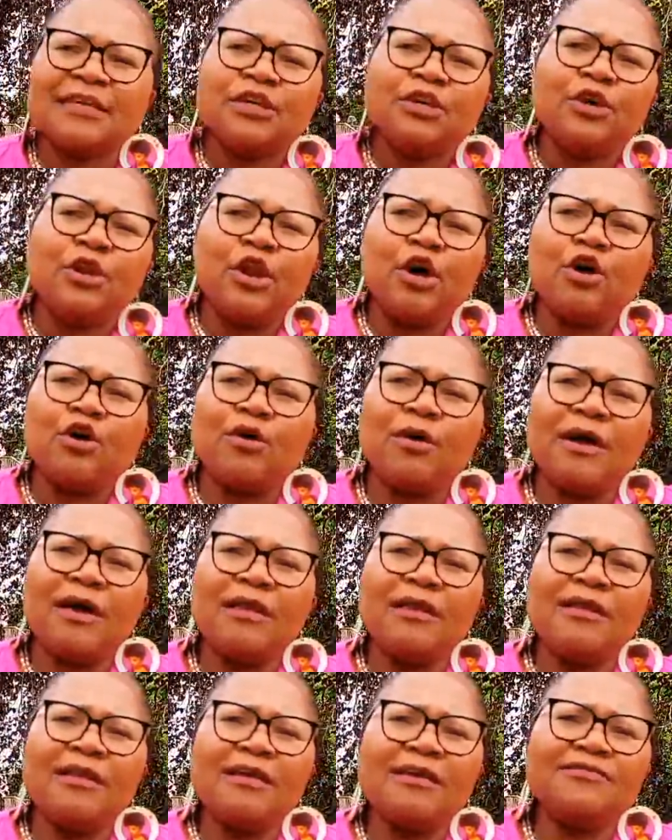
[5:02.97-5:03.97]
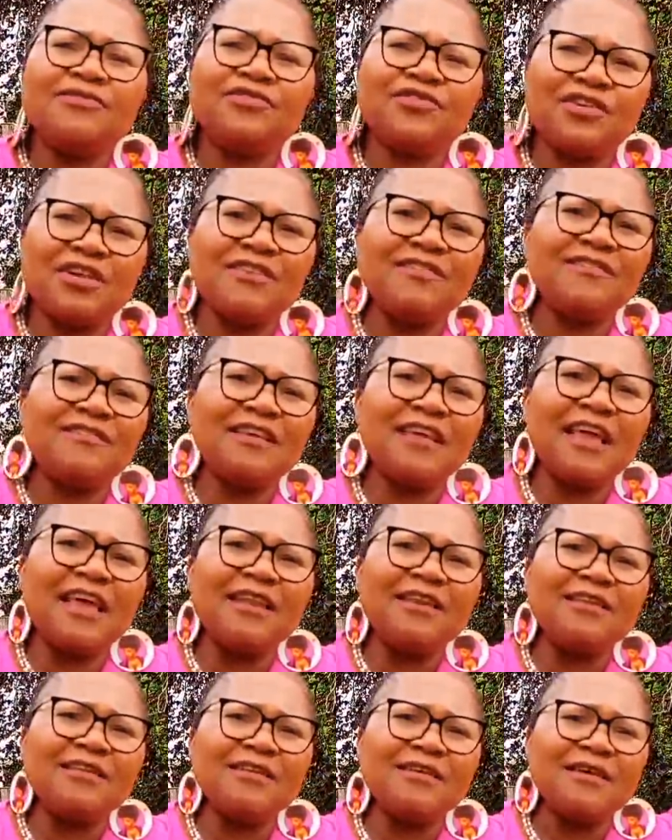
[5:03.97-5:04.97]
and the stressing
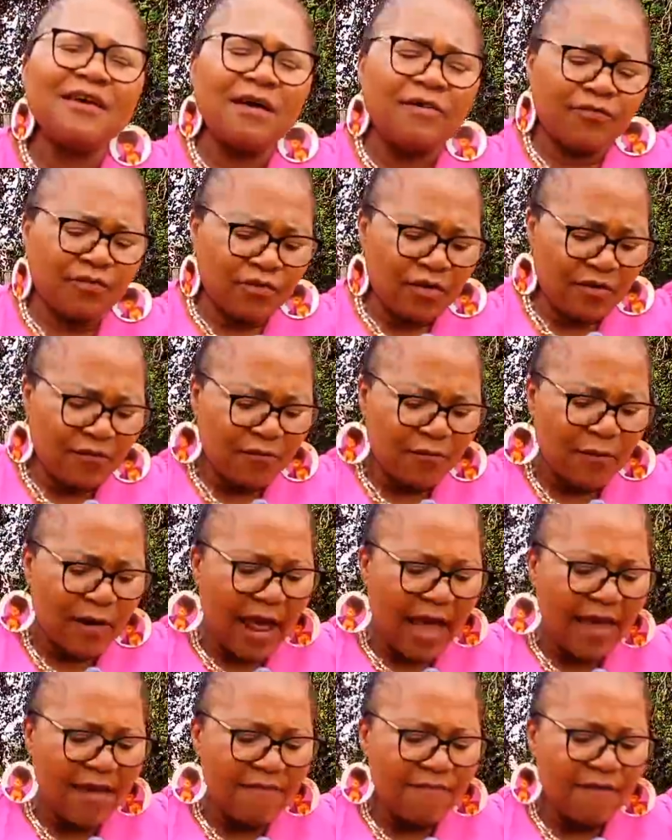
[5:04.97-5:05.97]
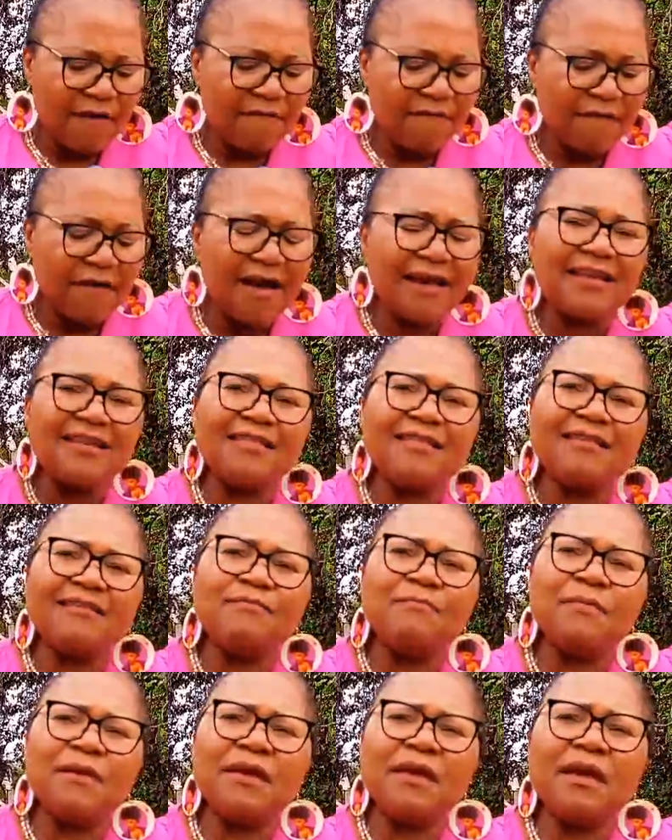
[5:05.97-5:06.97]
and the stressful life I find
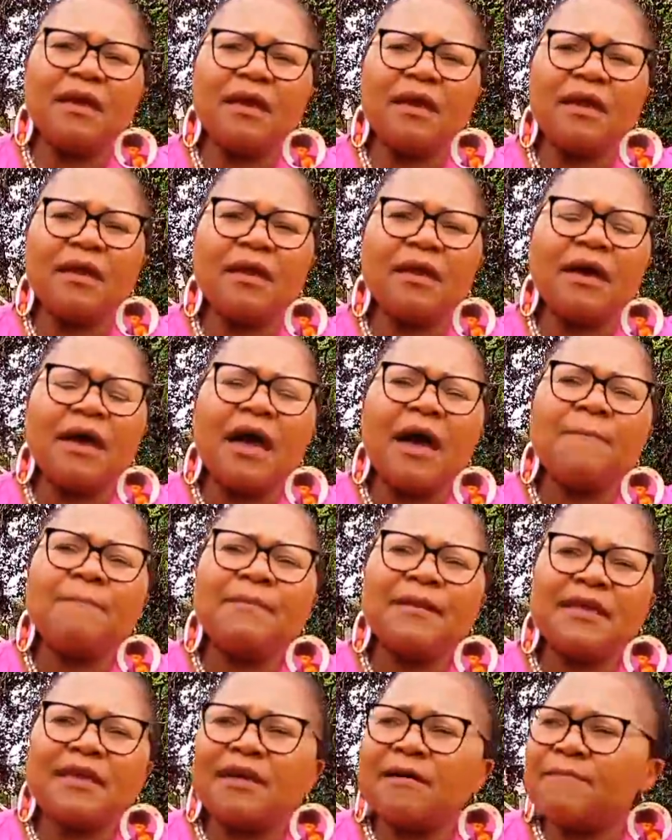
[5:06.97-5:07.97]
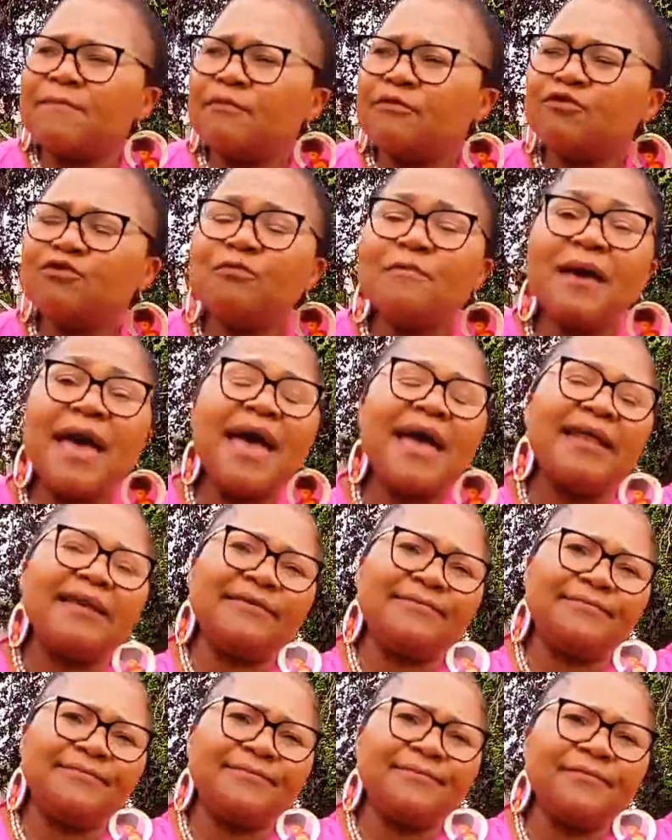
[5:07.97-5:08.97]
is being applicable to
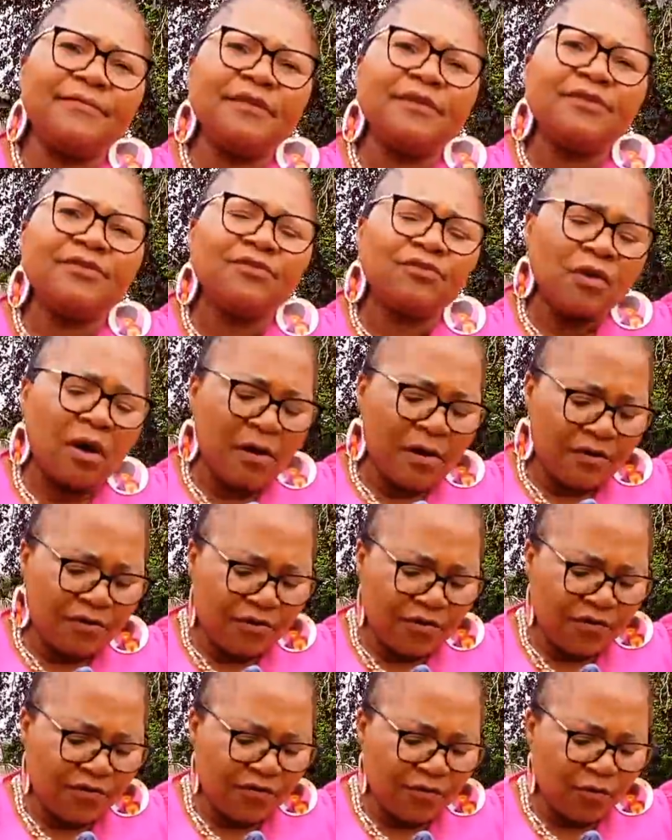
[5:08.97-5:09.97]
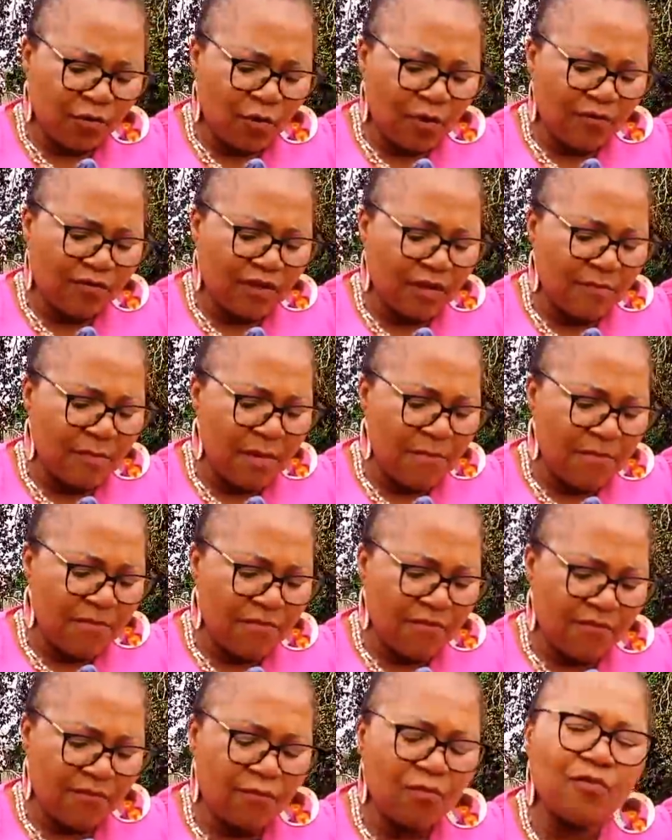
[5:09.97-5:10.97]
men. So I'll address this question, maybe
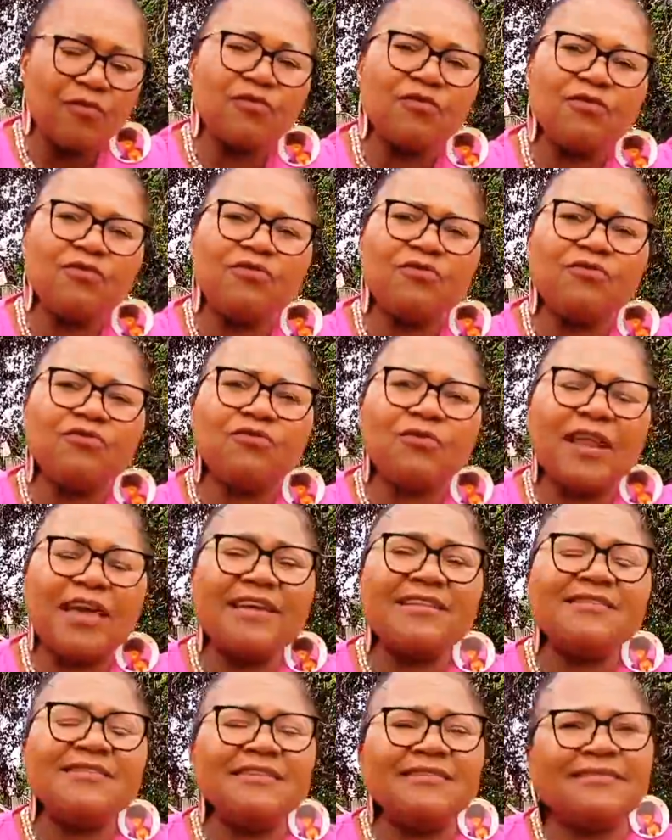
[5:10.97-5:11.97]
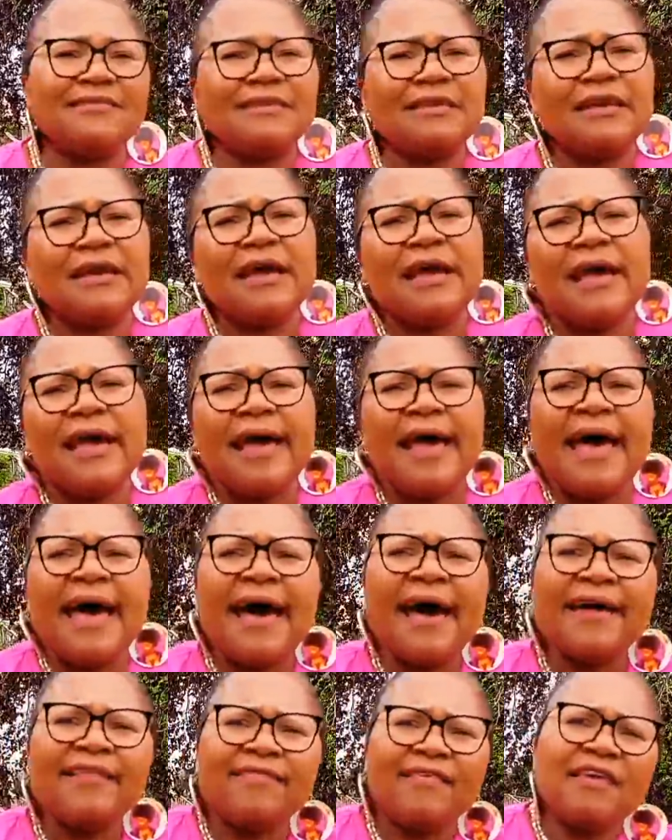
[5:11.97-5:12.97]
this to ladies.
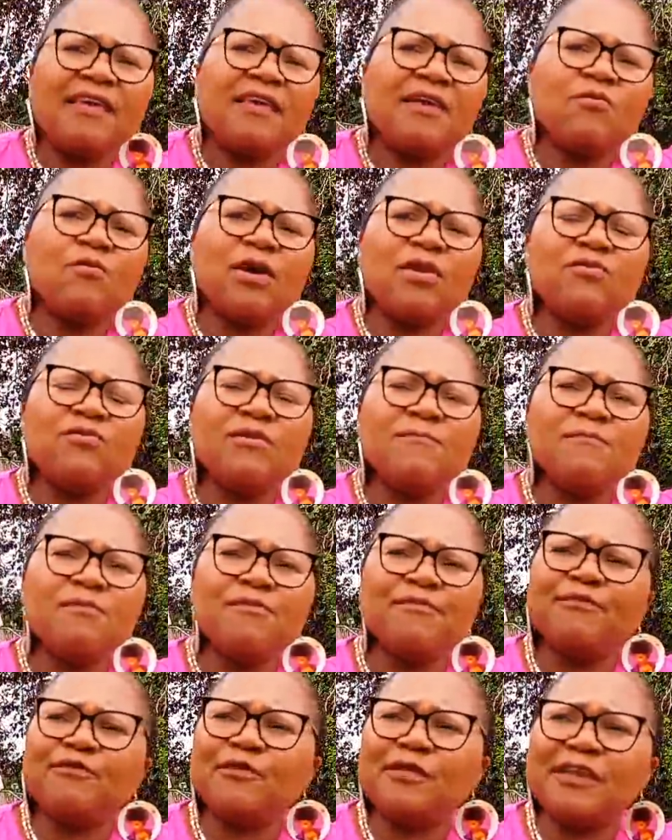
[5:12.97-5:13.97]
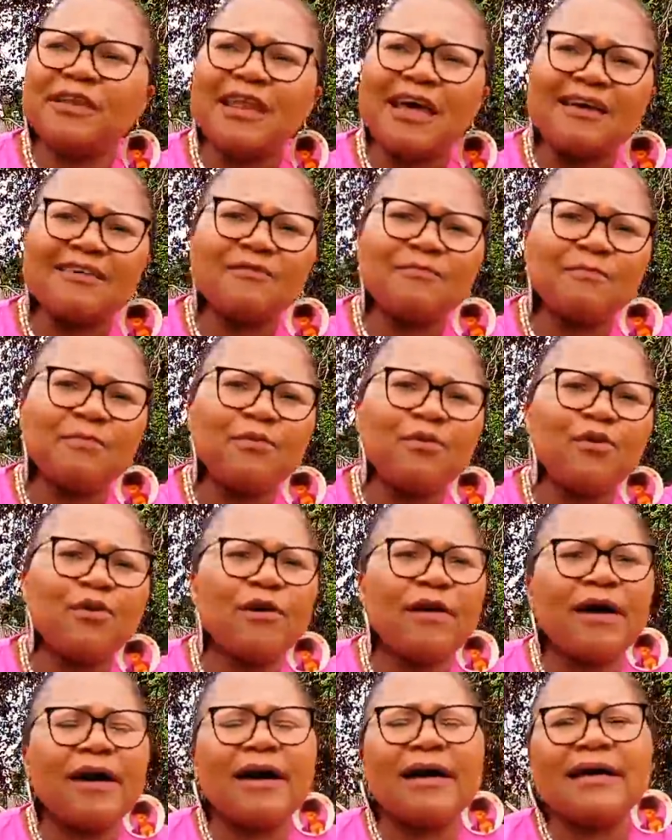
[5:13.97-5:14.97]
I think when we moved to the
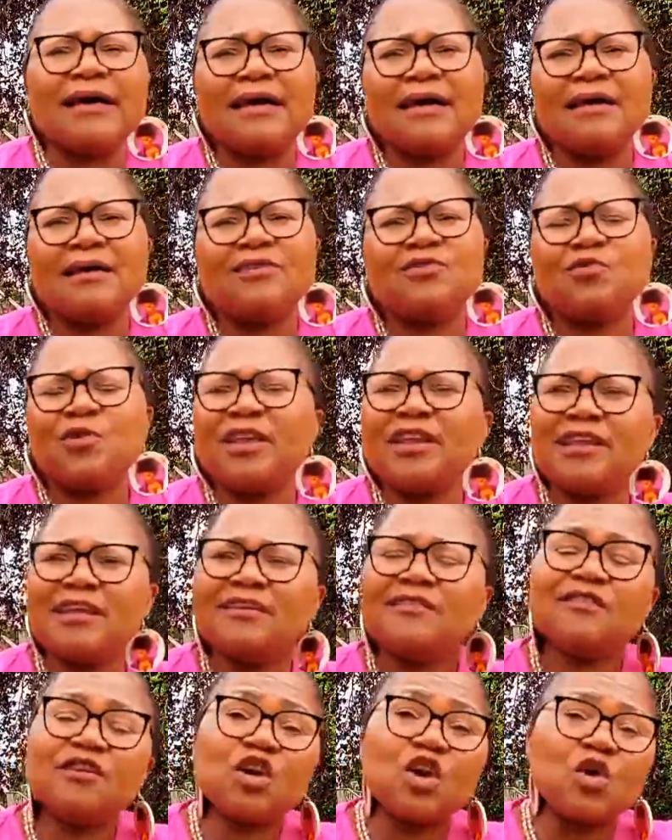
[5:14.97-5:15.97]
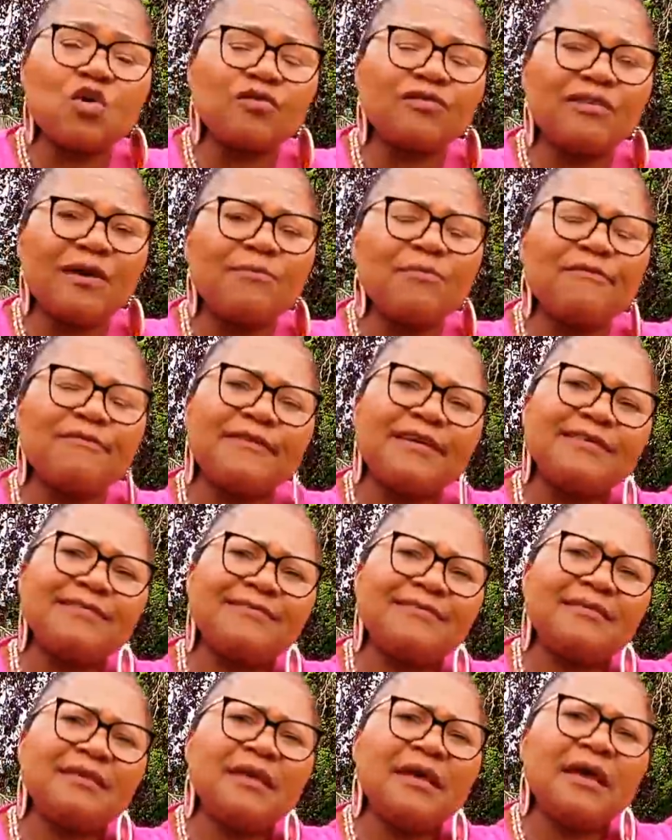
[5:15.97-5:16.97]
diaspora 20 years ago, some of
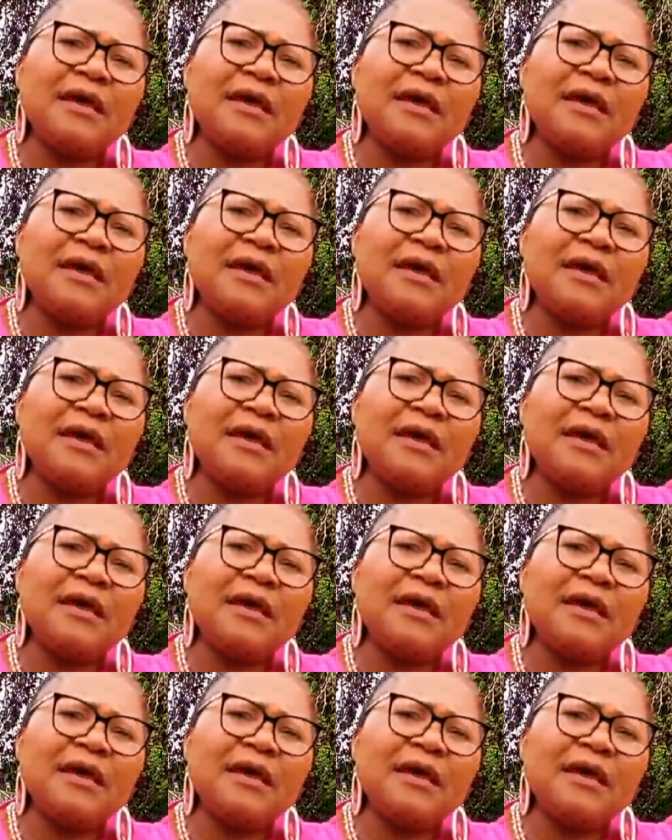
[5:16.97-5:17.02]
us,